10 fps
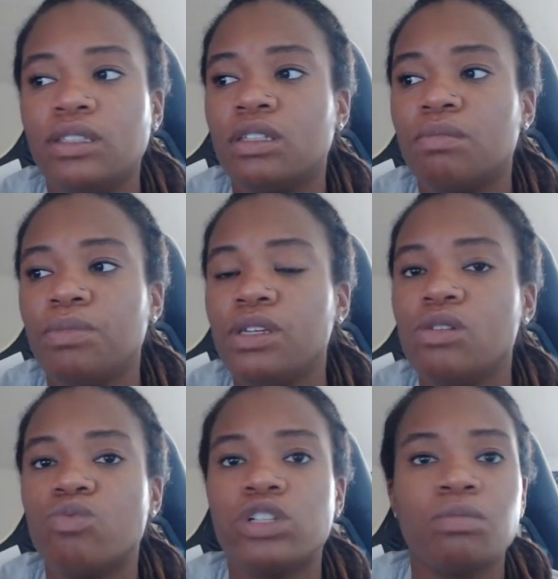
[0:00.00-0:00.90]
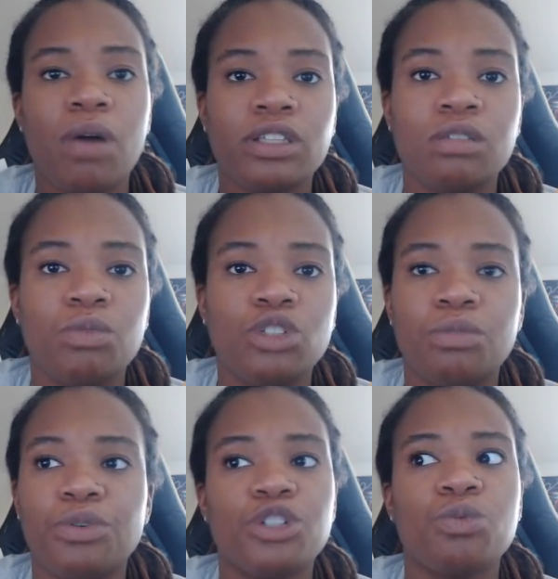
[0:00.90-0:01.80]
to be responsible to
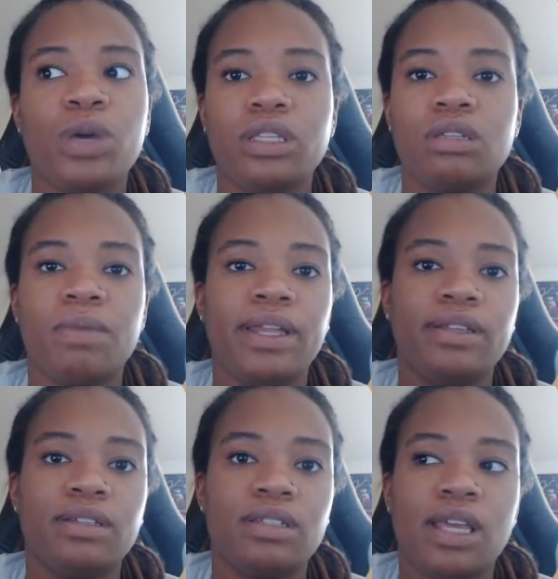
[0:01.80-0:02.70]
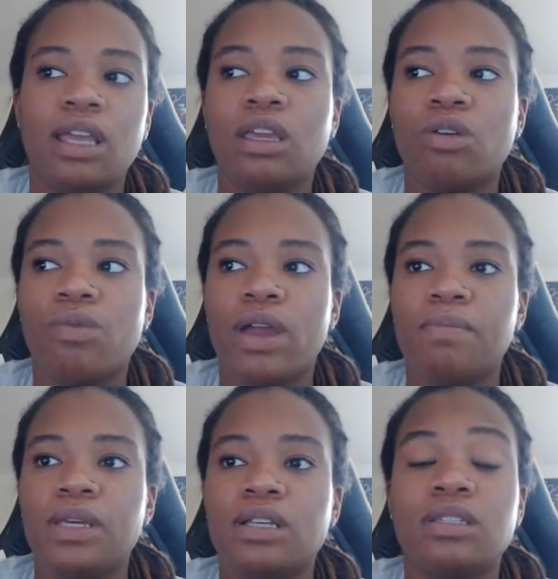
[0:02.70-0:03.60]
persuade somebody to stay here, right?
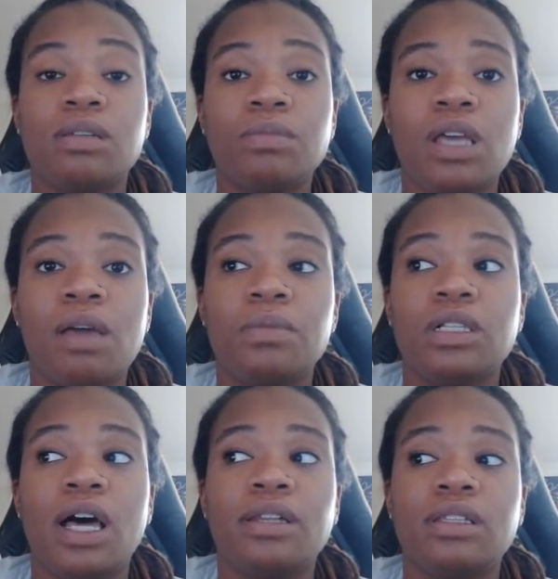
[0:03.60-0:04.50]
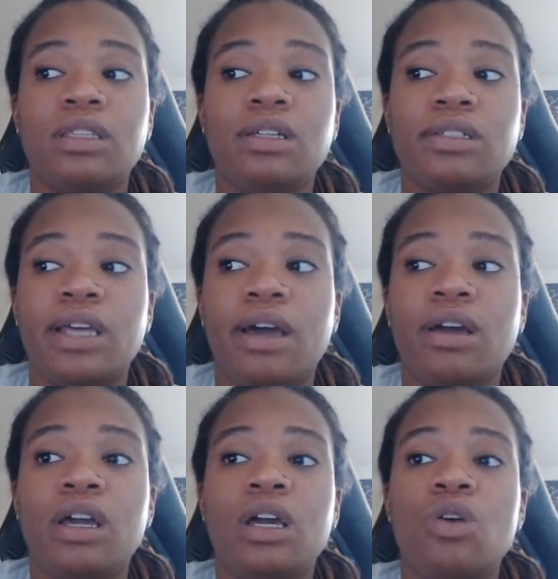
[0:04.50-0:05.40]
Because sometimes a lot of the things that
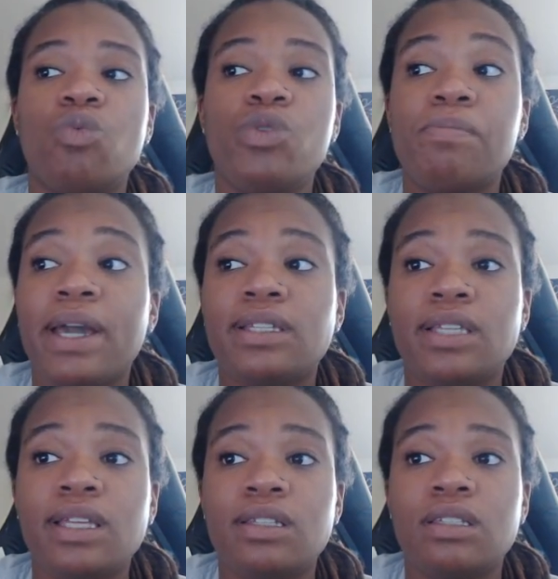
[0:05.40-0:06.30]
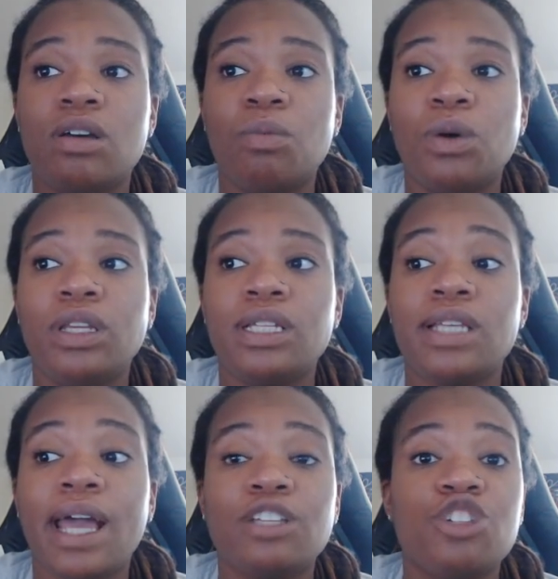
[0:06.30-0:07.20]
we might say to someone is actually